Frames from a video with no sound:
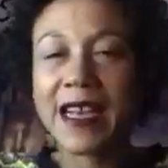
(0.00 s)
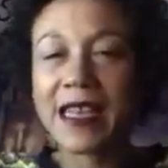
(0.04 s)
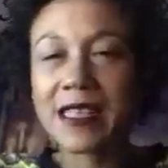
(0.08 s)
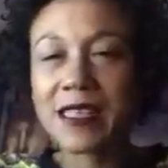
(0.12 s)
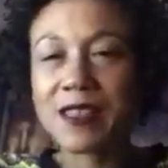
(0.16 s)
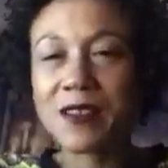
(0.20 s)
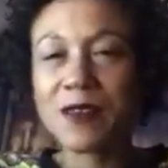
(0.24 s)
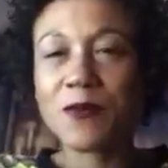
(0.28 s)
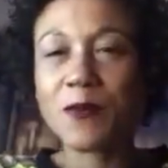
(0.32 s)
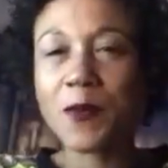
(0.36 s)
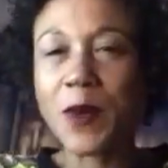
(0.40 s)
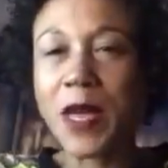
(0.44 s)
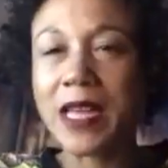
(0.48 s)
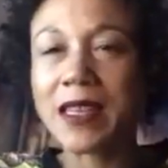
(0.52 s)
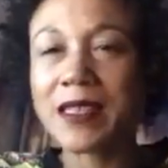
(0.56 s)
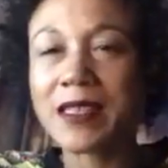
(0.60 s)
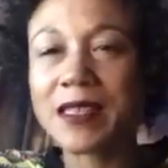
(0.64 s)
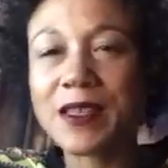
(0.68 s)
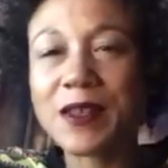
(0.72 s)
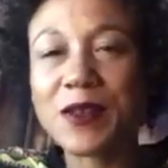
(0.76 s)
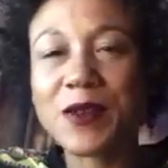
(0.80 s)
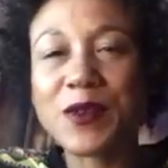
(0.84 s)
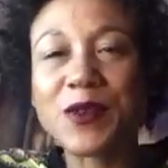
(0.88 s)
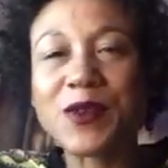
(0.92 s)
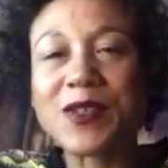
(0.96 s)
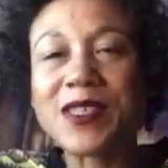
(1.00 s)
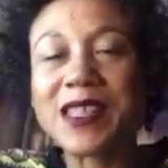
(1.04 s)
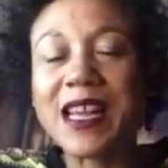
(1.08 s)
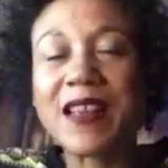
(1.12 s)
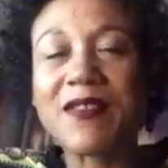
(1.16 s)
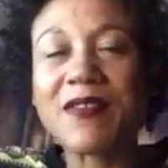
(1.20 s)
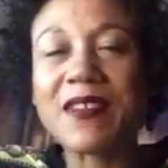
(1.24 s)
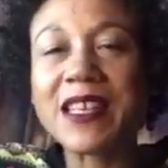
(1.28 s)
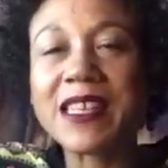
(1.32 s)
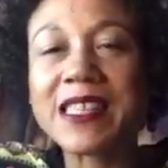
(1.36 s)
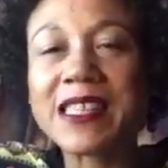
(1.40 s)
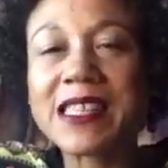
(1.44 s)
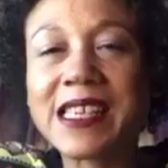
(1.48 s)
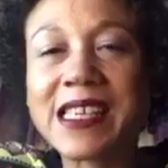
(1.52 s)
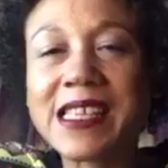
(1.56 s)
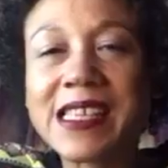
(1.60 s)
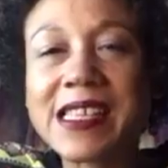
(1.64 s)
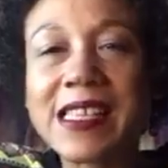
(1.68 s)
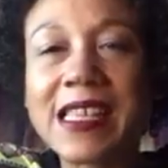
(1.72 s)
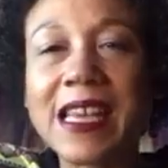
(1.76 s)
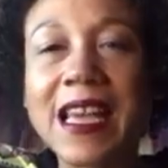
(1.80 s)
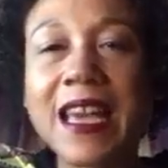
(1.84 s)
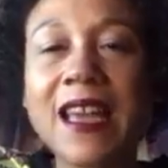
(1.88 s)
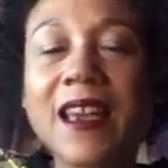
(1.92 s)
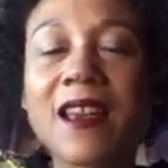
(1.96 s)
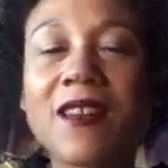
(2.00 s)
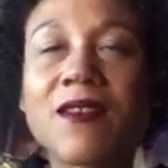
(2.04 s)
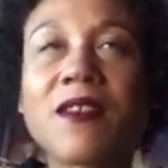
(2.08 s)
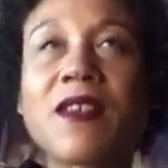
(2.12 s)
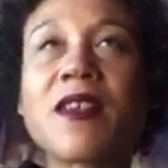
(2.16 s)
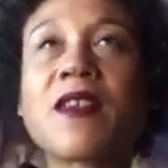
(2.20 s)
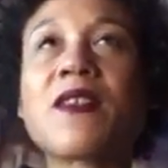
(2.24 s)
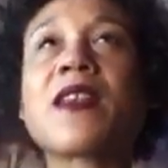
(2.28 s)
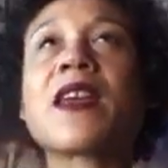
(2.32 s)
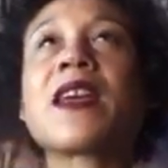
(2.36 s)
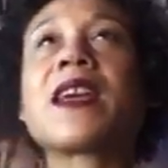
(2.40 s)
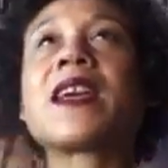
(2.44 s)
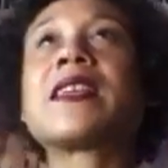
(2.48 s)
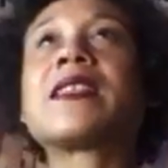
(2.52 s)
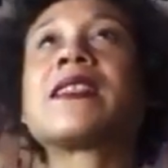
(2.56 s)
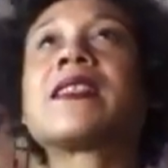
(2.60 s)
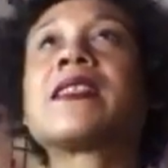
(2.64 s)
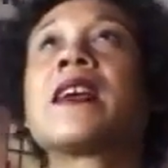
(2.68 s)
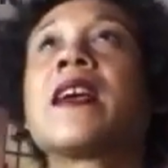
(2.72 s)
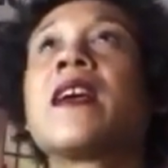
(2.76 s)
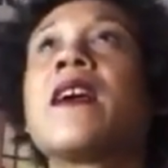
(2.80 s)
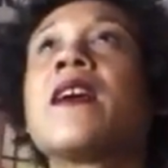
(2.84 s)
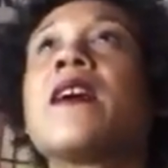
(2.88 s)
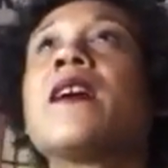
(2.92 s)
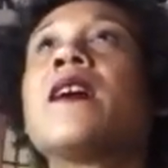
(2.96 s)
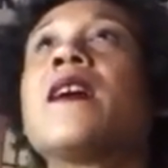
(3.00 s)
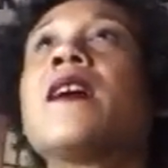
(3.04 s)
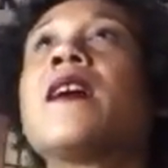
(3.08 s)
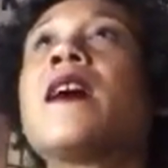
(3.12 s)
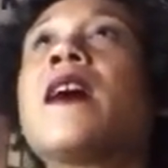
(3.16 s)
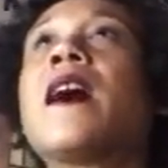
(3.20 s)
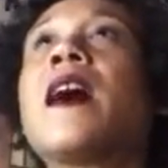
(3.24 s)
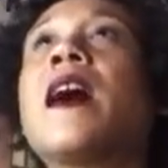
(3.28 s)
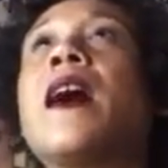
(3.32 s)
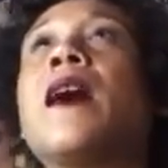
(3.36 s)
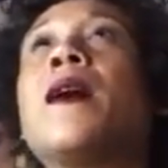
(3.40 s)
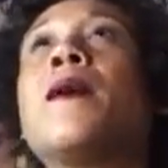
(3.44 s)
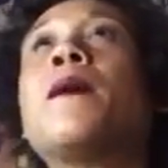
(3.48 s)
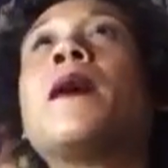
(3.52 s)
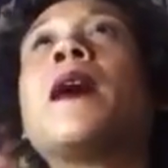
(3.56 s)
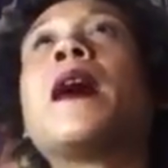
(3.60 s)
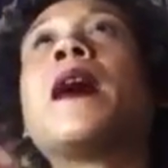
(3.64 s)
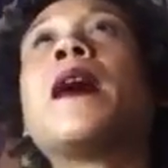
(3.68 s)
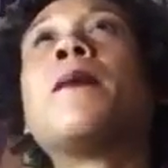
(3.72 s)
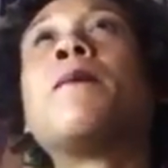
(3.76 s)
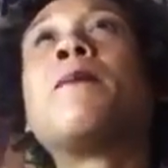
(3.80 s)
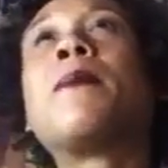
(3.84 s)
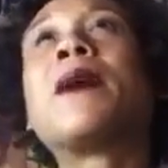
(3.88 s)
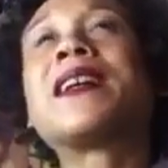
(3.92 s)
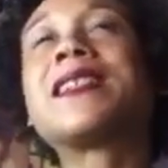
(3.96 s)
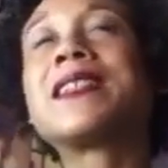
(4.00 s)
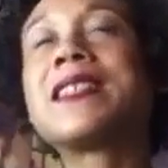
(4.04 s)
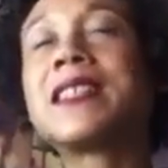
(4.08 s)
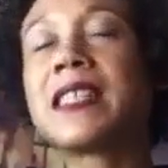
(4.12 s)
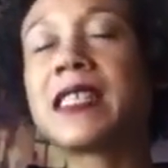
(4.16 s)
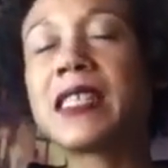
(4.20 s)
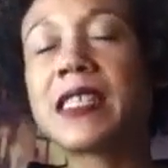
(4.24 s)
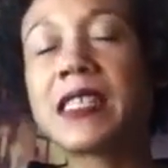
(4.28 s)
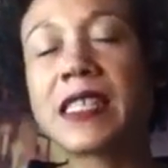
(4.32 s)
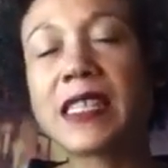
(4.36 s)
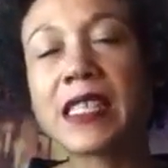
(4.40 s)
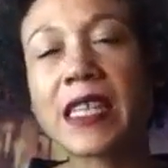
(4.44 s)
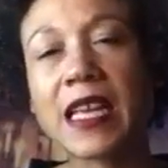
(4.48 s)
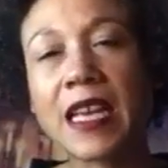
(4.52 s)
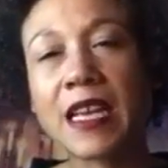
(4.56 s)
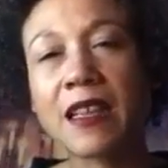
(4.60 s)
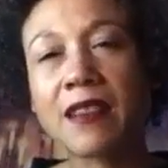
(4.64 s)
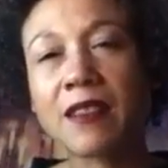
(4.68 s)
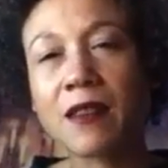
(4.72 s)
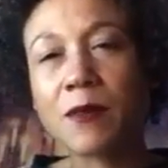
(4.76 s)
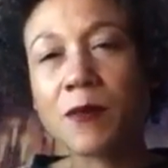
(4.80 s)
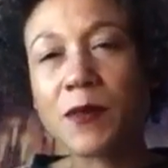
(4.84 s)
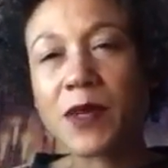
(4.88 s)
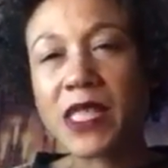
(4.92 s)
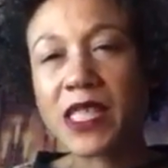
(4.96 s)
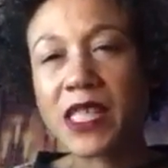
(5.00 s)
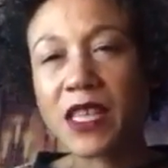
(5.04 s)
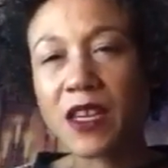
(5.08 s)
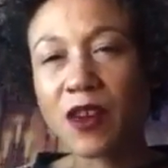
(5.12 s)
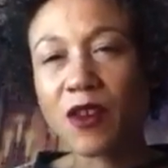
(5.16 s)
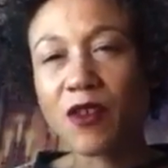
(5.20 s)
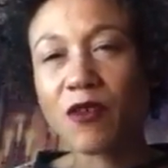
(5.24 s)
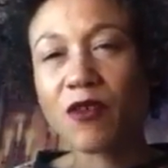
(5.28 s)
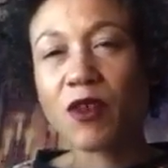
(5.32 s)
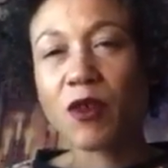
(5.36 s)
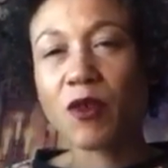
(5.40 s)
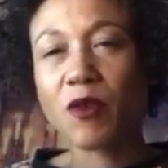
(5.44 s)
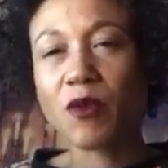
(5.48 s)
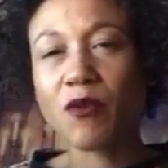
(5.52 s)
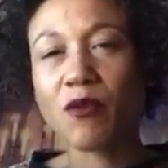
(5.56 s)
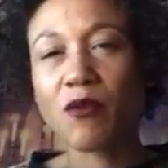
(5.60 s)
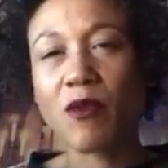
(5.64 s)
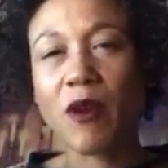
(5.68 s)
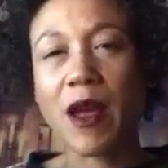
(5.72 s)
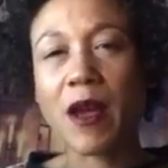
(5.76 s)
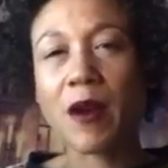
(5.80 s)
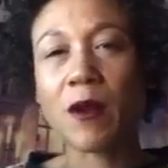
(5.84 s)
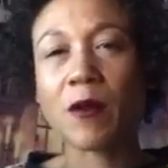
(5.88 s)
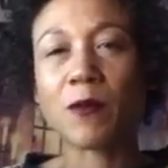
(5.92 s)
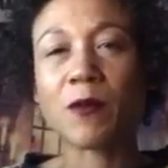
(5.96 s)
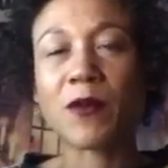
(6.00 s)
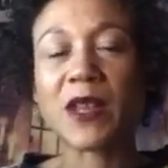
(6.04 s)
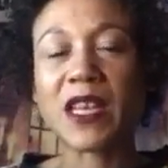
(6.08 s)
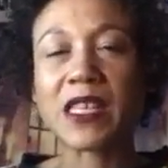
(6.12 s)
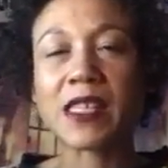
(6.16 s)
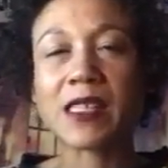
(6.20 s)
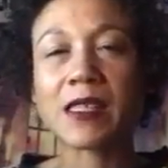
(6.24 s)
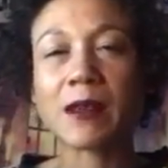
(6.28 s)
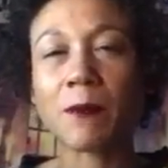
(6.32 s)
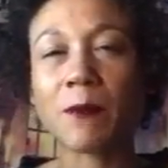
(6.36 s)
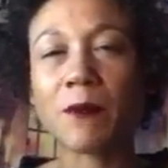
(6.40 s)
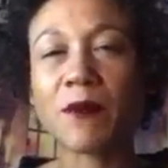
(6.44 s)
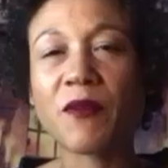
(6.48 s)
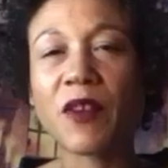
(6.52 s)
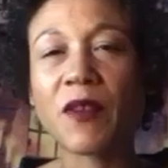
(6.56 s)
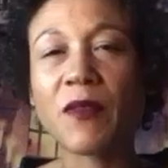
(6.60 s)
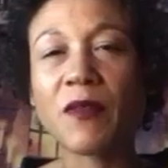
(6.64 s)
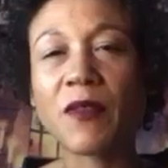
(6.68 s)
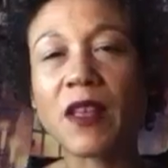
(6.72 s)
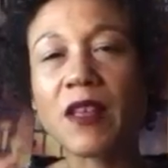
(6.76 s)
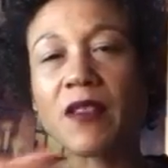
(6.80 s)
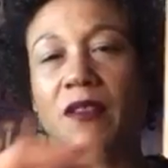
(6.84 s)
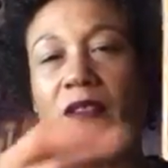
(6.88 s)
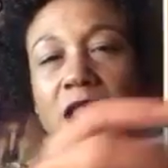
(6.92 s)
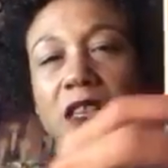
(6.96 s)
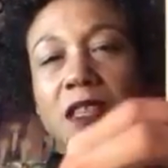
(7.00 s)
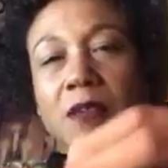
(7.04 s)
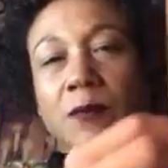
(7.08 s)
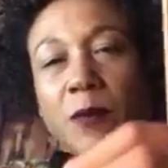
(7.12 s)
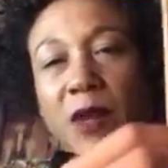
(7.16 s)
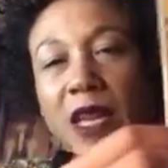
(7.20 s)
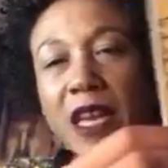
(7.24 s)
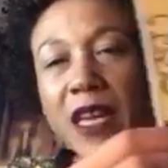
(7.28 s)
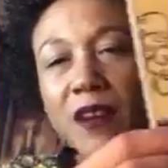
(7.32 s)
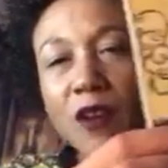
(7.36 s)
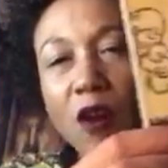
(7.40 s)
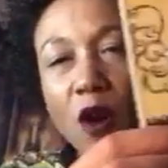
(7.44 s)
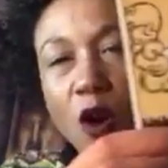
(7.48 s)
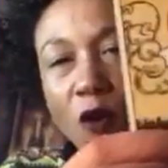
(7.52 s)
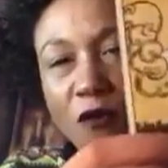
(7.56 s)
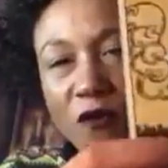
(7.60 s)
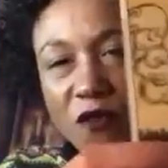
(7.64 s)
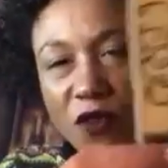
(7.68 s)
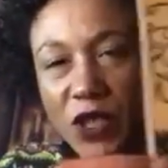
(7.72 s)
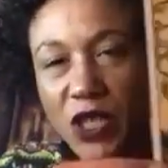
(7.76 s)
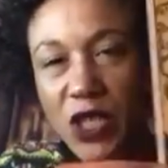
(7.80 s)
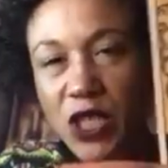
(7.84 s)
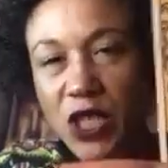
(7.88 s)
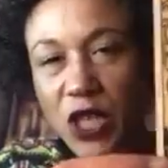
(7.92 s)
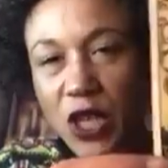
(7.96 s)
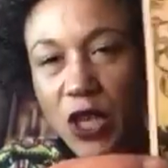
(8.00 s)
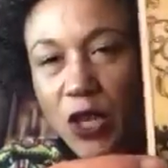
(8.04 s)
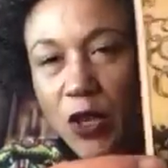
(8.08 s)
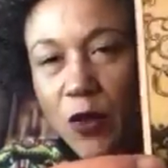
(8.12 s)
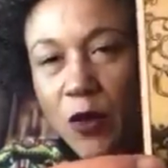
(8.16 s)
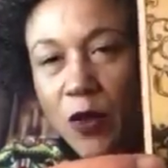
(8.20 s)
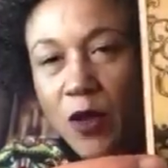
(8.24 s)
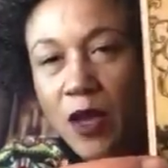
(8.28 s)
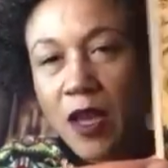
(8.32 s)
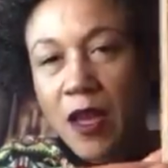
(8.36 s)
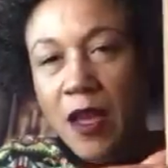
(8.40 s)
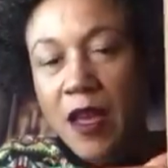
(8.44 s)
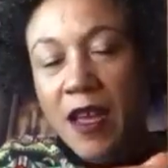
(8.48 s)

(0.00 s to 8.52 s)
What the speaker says: Ace of Pentacles, and this is saying that there's abundance in the material realm. There's something that is being offered to you.